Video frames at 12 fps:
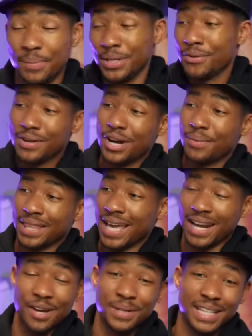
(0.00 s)
I mean, you're good with
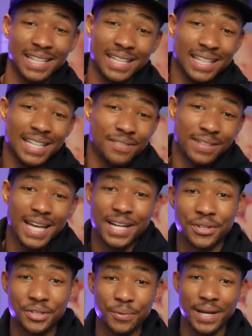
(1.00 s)
that. I mean, leave a like
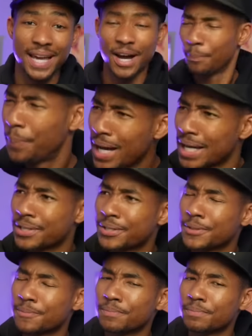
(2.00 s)
on your way out,
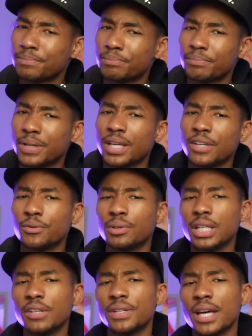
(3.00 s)
but if you
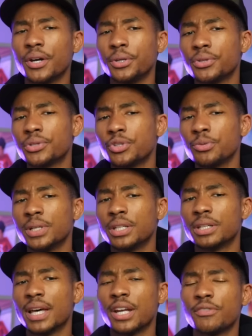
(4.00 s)
leave now, you'll still be in
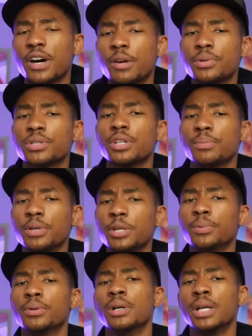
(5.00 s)
the 95% of
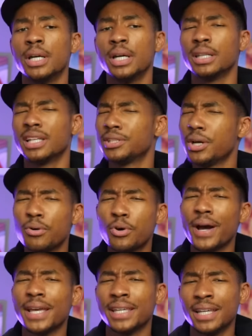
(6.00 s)
people that don't
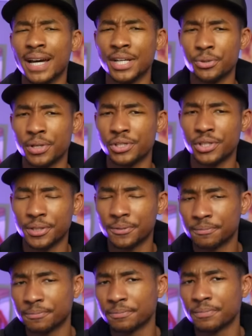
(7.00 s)
quite get hydration.
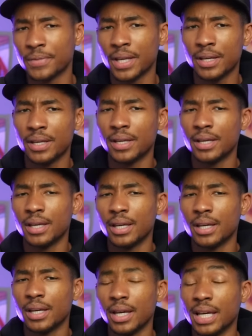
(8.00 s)

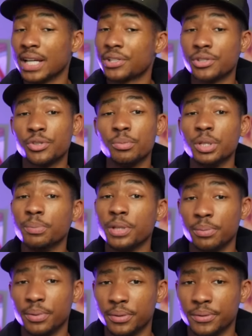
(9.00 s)
And that's just too many
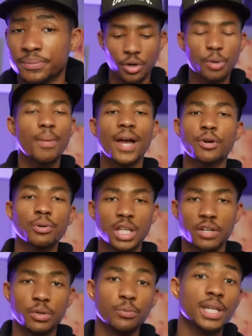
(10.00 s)
people. On a macro
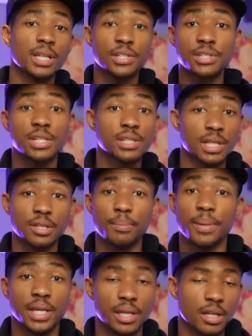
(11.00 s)
level, we can assist in the
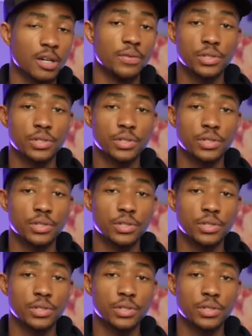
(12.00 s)
making of